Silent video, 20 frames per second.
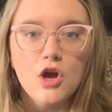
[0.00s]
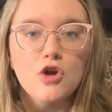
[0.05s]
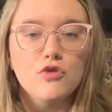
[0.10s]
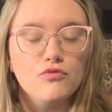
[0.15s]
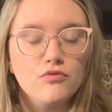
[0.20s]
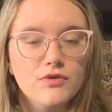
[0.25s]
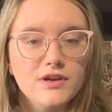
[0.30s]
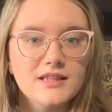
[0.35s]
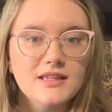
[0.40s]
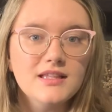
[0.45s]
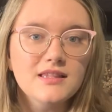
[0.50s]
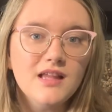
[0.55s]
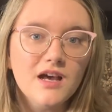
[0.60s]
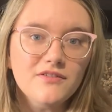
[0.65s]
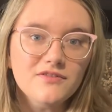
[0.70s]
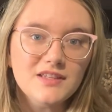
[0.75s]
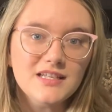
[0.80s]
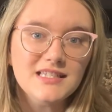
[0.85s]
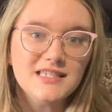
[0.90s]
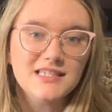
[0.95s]
really
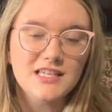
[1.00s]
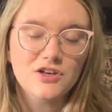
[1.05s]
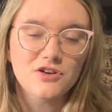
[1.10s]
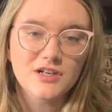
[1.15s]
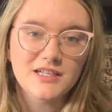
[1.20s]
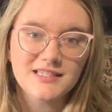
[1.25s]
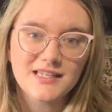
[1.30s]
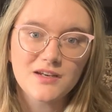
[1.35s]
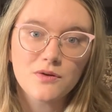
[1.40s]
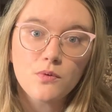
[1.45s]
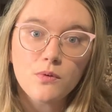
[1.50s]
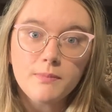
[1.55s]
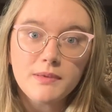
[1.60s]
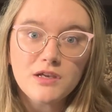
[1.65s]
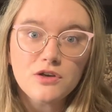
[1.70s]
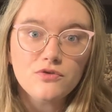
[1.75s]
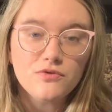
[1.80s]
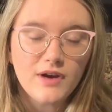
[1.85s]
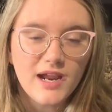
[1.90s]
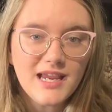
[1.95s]
love this series, and it would be
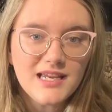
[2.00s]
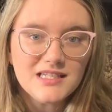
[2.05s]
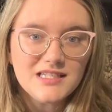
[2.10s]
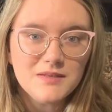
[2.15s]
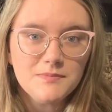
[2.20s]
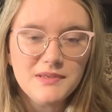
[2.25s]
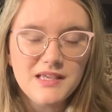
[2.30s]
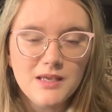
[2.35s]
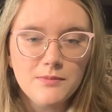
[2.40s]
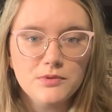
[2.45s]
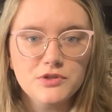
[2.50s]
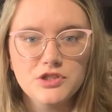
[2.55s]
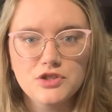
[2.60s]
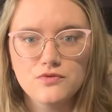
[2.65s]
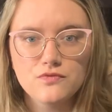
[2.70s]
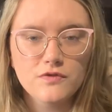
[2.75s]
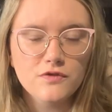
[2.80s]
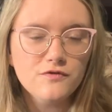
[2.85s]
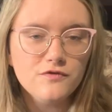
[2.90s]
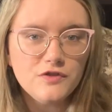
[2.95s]
great to be able to
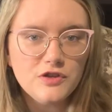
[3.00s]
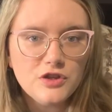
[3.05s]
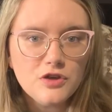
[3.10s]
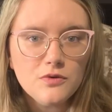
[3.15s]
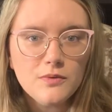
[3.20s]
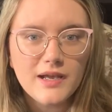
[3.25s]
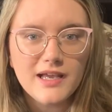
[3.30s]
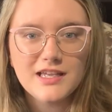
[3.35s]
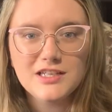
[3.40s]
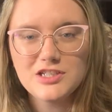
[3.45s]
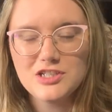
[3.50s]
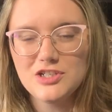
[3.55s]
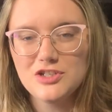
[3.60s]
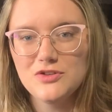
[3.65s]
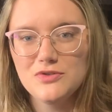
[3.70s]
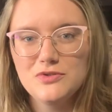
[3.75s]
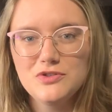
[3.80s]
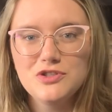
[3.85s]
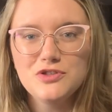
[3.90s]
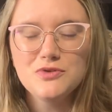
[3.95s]
review it,
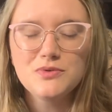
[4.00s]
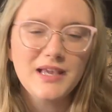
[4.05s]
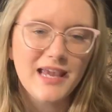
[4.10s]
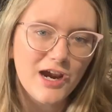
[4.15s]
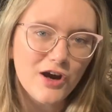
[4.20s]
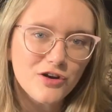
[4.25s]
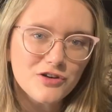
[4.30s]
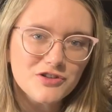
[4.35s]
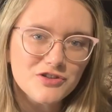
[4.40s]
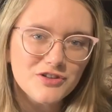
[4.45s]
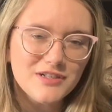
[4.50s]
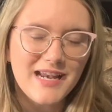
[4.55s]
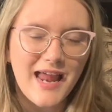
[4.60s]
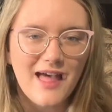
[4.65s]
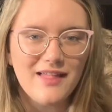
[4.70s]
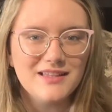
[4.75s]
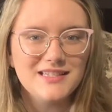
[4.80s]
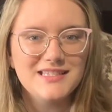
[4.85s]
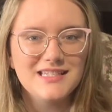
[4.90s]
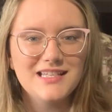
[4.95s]
to do character
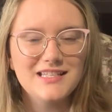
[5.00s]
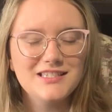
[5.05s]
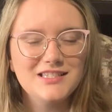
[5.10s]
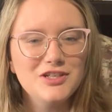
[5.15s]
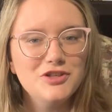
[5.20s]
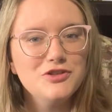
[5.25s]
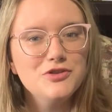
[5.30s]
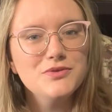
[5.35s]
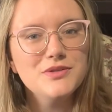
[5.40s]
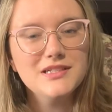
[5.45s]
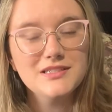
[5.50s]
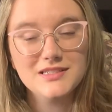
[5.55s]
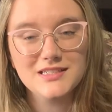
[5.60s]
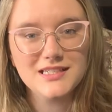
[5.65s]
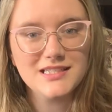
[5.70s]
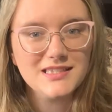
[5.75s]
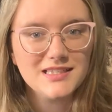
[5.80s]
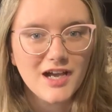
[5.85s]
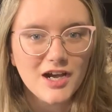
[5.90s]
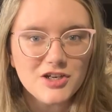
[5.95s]
analyses, to do
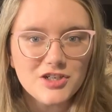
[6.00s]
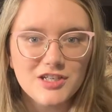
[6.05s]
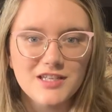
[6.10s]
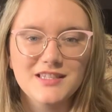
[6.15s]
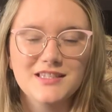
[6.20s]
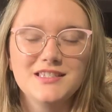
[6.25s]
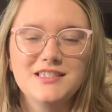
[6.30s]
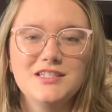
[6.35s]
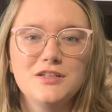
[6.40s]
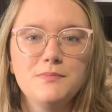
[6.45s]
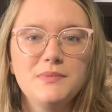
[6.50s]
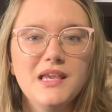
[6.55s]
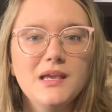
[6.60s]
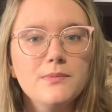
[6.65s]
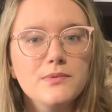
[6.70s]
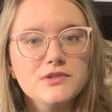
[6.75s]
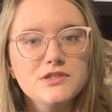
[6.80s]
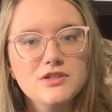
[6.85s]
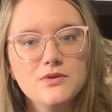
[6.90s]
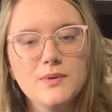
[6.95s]
discussions, to be
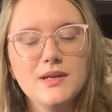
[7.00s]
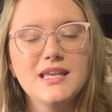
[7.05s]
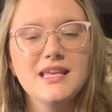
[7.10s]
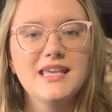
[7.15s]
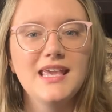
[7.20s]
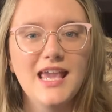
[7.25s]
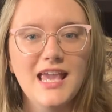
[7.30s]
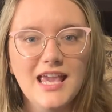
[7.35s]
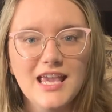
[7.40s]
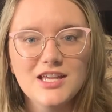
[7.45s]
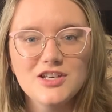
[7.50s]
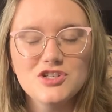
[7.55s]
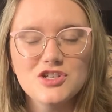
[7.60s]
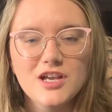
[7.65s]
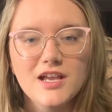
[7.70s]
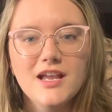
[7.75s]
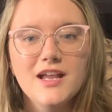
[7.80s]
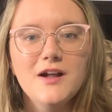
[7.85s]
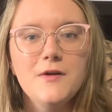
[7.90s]
able to engage